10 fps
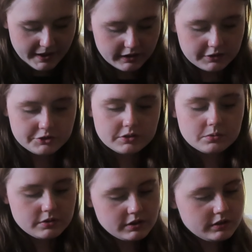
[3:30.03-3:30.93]
package, this
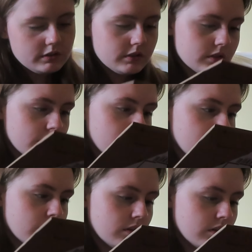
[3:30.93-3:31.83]
one is,
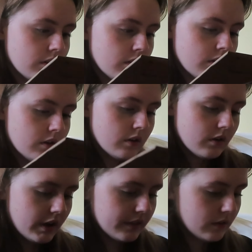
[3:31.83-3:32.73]

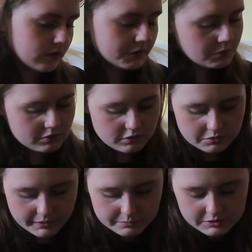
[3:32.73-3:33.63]
I think this one's
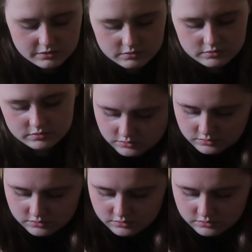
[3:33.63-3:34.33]
also Amazon.